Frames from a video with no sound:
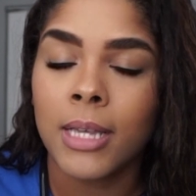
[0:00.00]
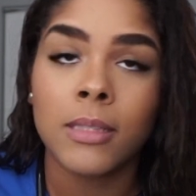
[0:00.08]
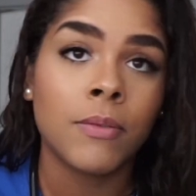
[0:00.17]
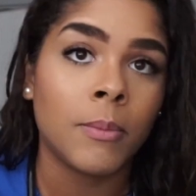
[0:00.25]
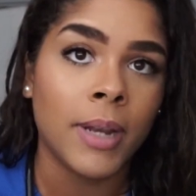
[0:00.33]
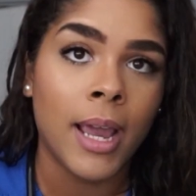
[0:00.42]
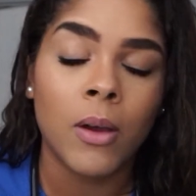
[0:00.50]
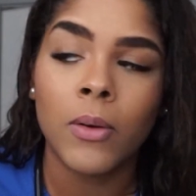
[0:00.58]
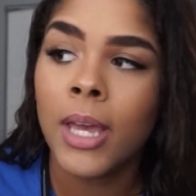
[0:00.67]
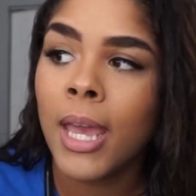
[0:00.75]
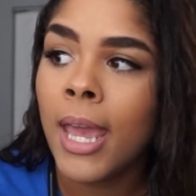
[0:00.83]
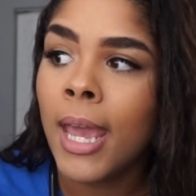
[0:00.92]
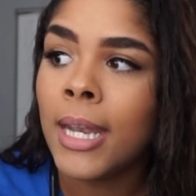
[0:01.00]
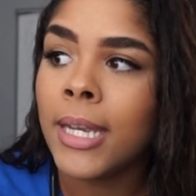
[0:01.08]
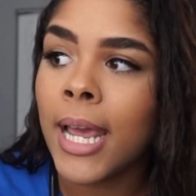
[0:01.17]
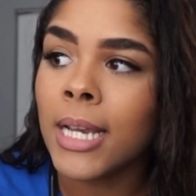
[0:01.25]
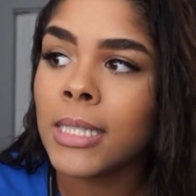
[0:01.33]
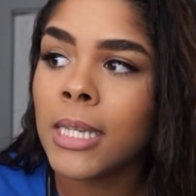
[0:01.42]
as from now.
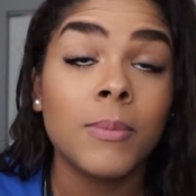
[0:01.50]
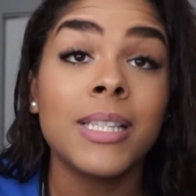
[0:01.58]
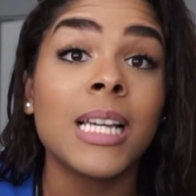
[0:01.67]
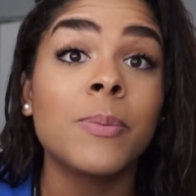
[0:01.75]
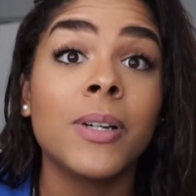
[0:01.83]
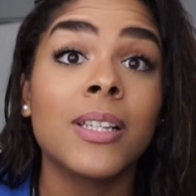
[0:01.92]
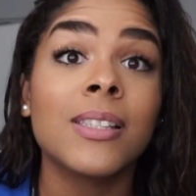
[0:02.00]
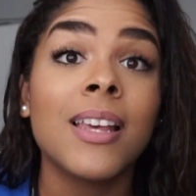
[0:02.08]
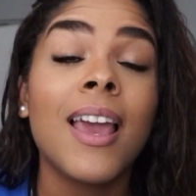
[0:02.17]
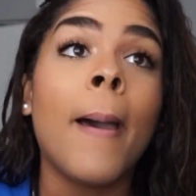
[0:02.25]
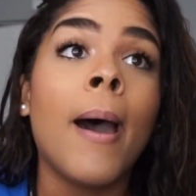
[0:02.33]
Next is textbooks.